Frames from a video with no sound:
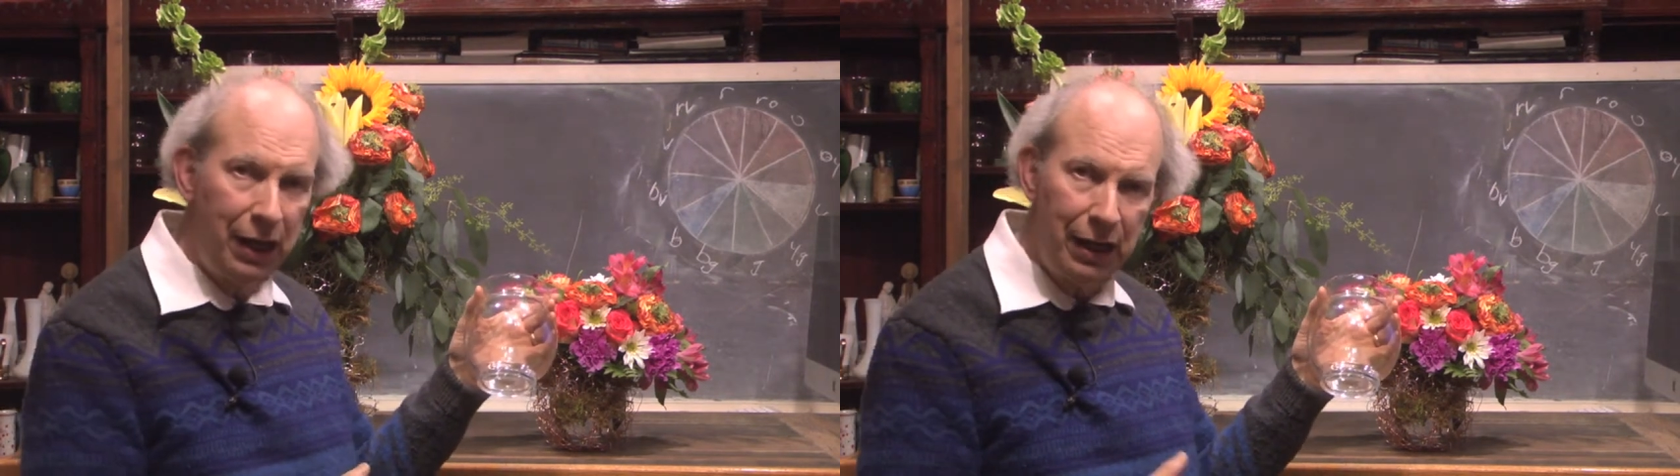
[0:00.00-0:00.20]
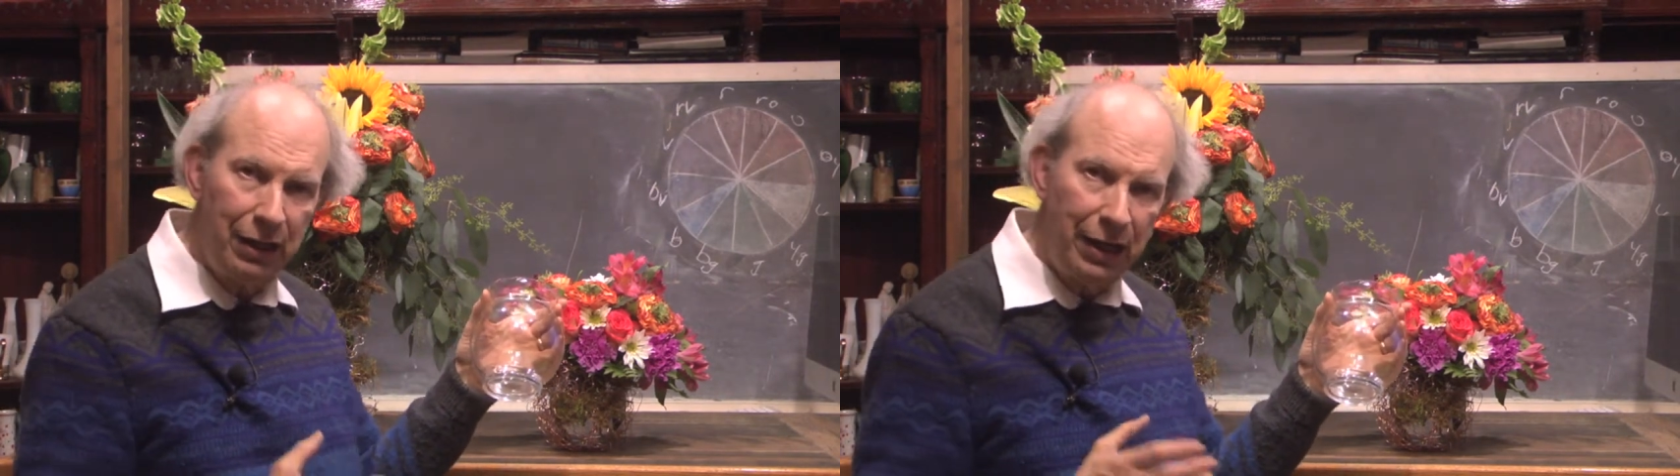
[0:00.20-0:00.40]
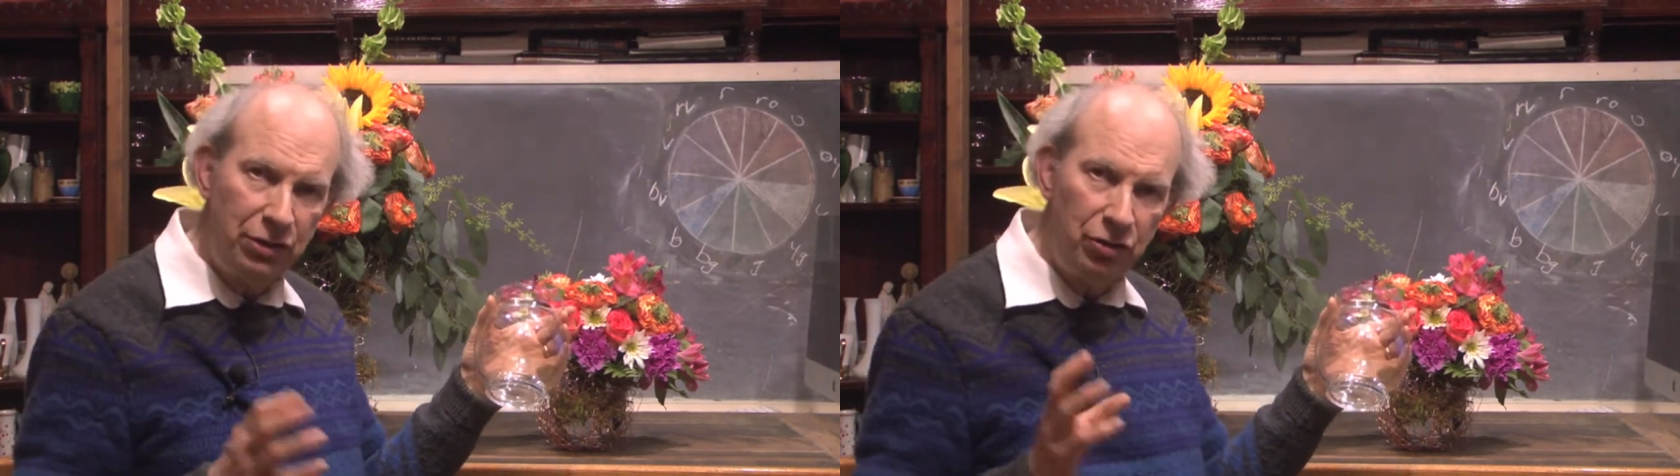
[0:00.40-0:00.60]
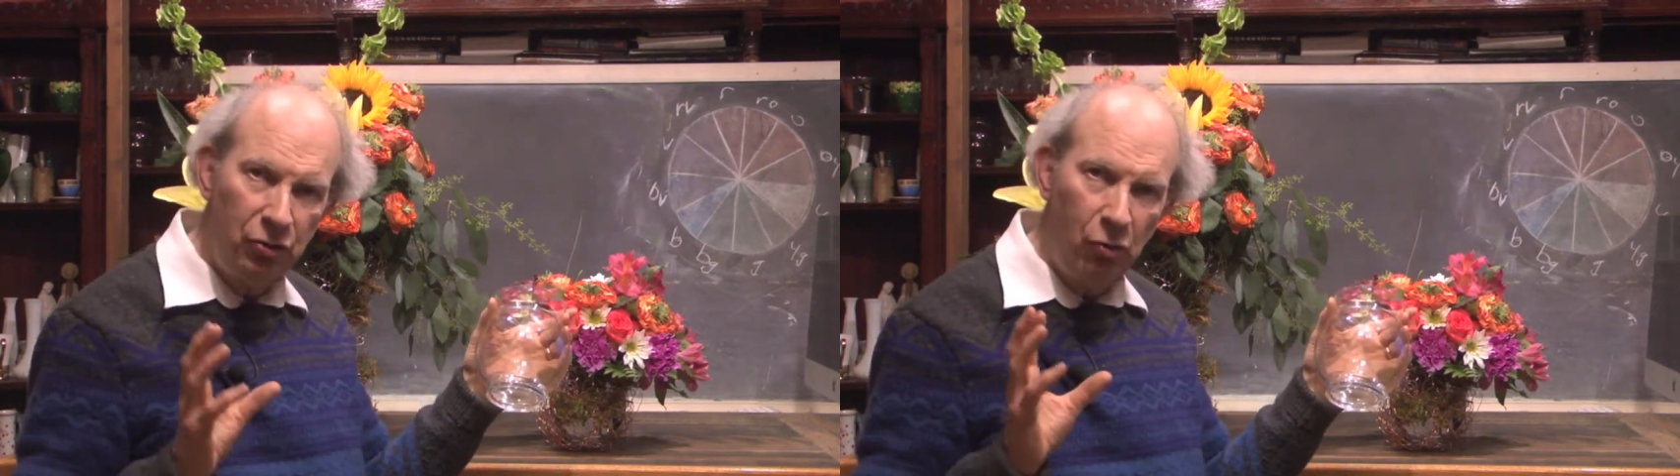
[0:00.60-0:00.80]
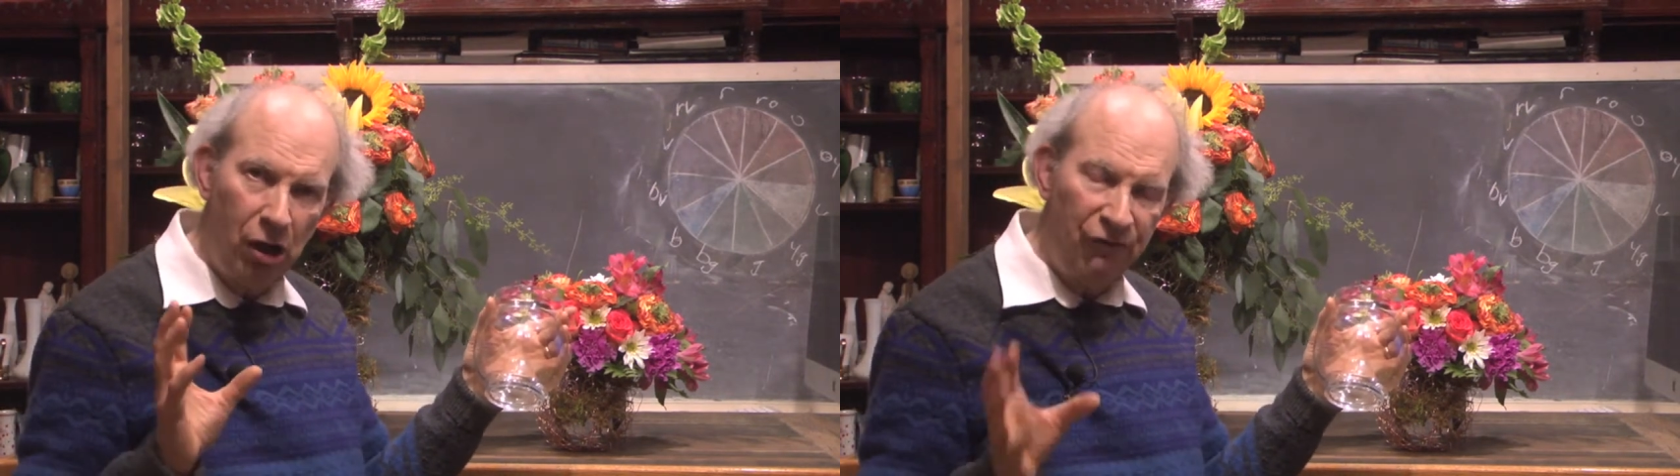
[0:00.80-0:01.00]
And I'd like
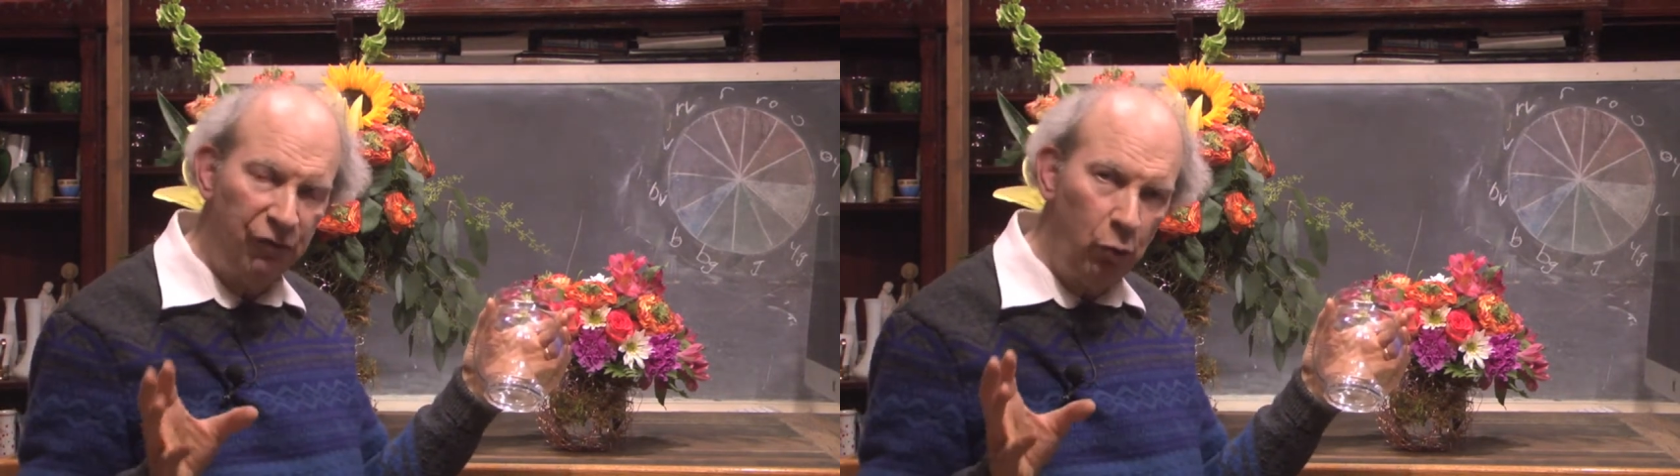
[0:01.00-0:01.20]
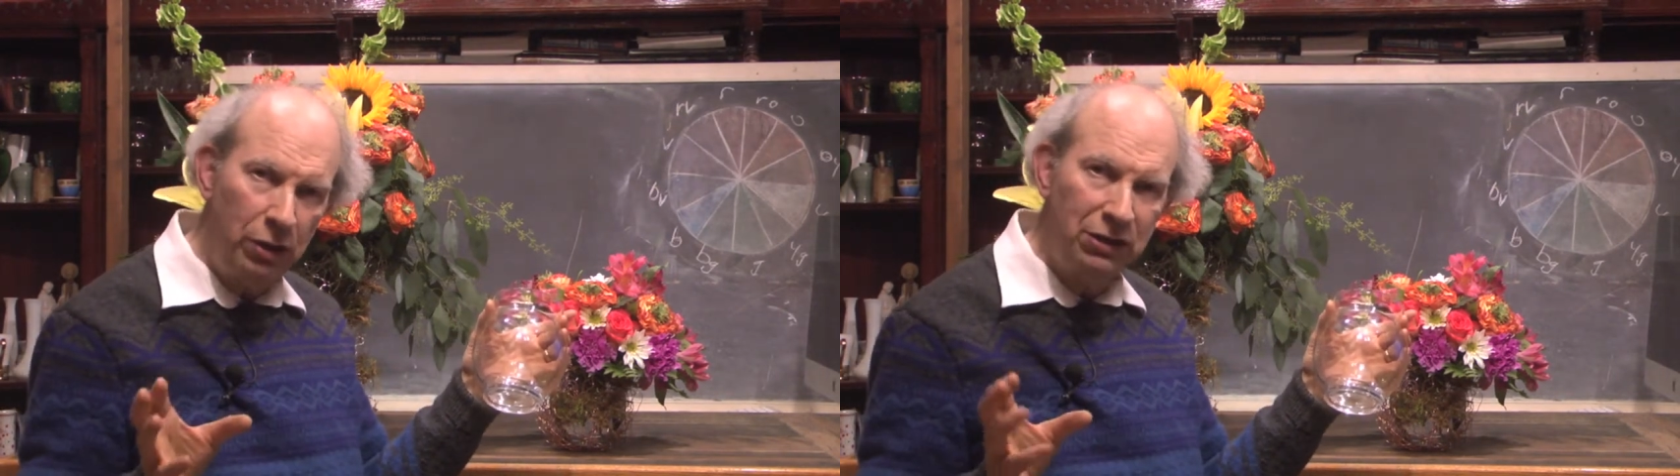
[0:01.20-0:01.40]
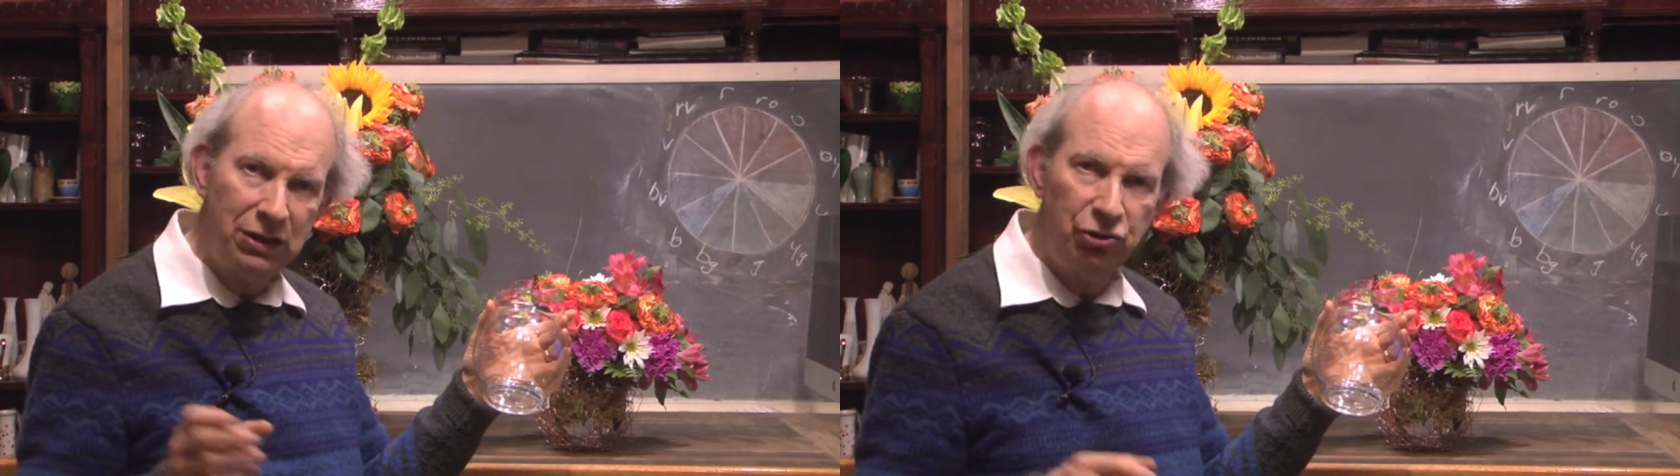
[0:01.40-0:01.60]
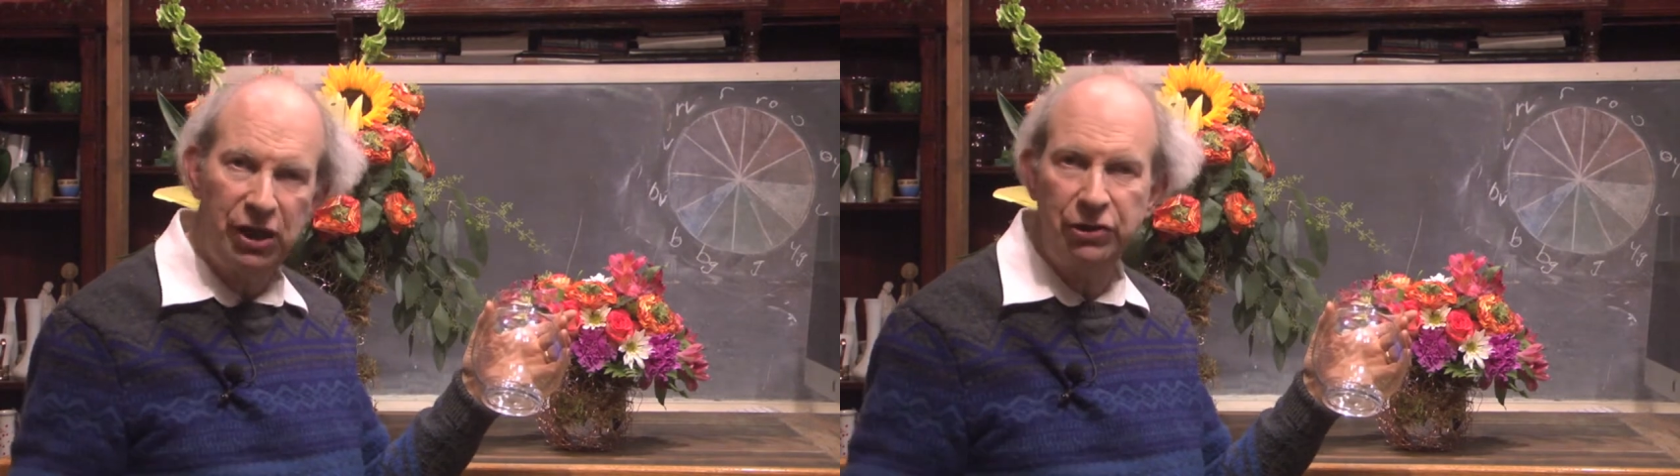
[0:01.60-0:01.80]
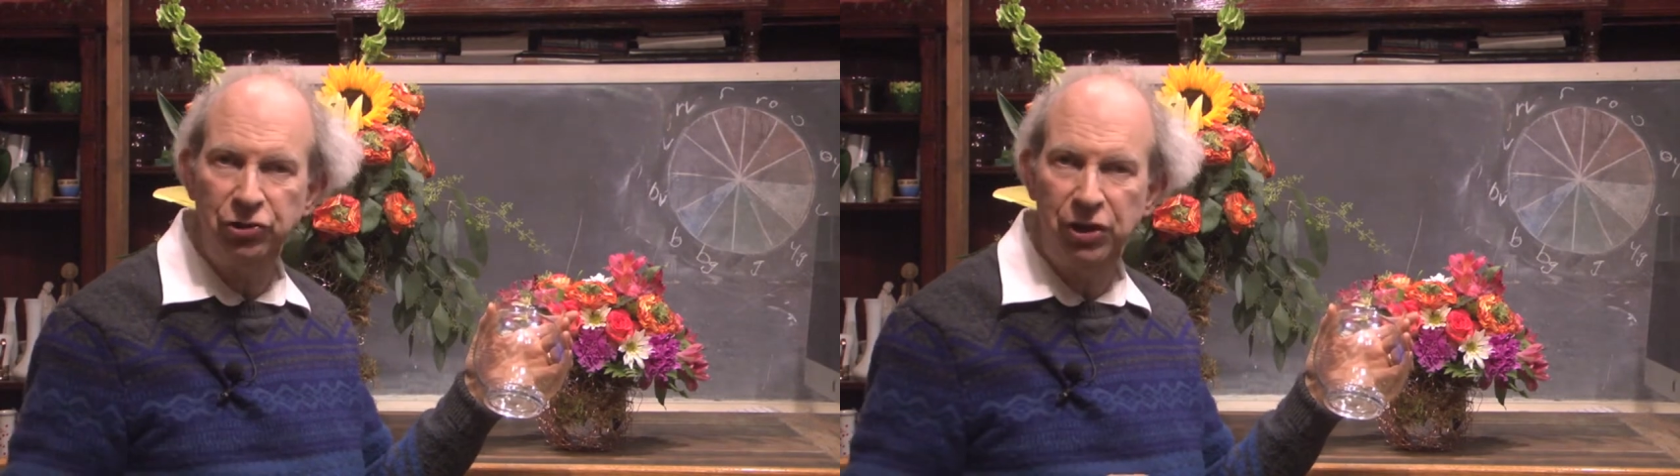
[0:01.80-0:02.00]
to offer one
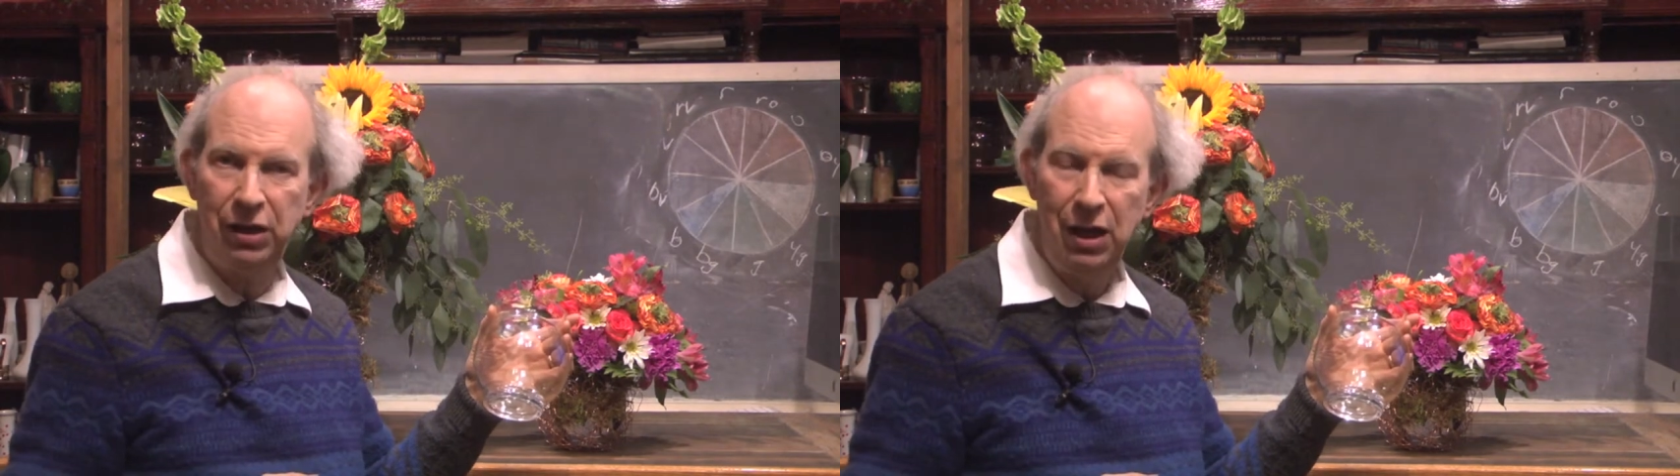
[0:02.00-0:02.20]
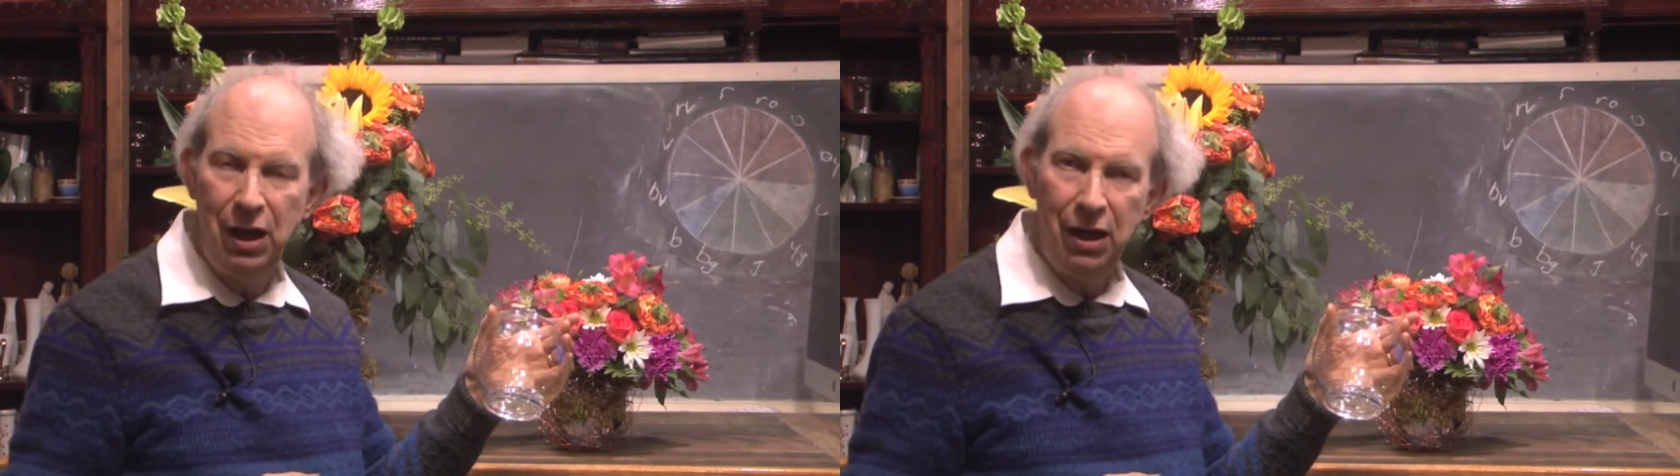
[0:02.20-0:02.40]
suggestion